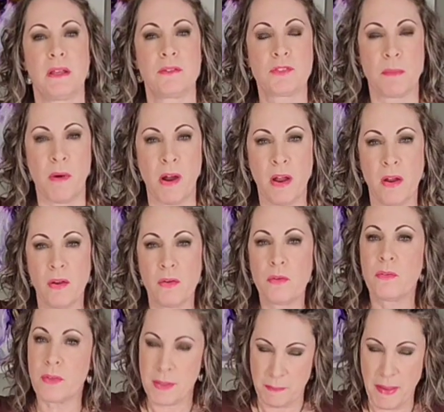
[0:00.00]
it.
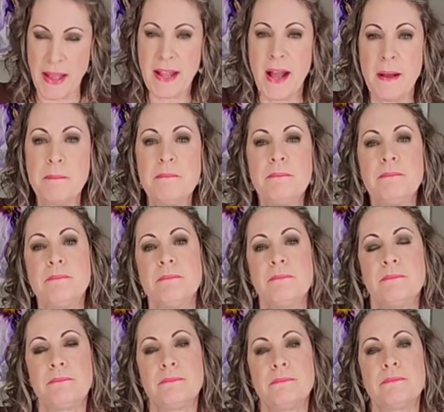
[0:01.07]
Tomorrow, get back up.
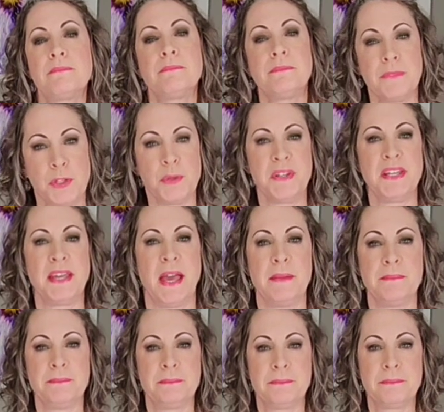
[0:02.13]
Do it
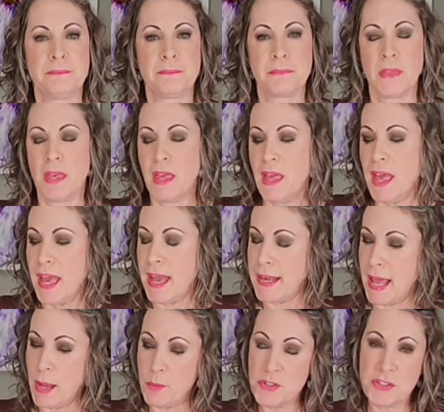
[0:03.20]
again.
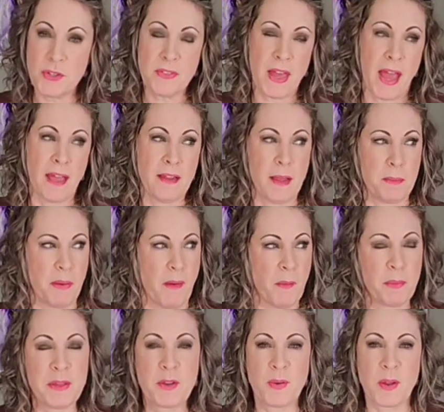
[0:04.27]
And I would do that. I
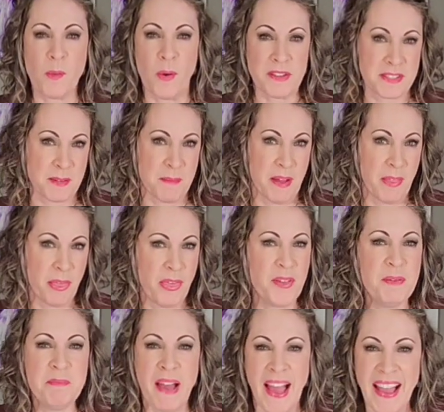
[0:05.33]
probably quit once a month
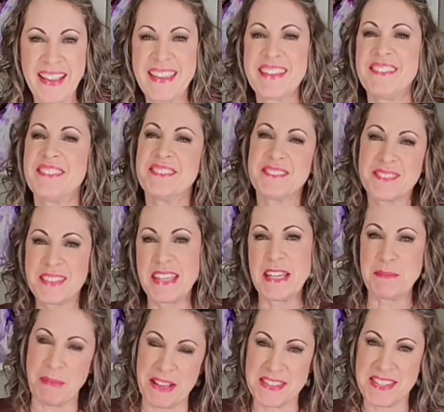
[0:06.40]
back in
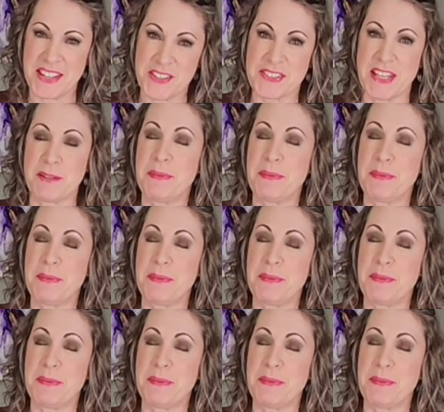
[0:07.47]
my sales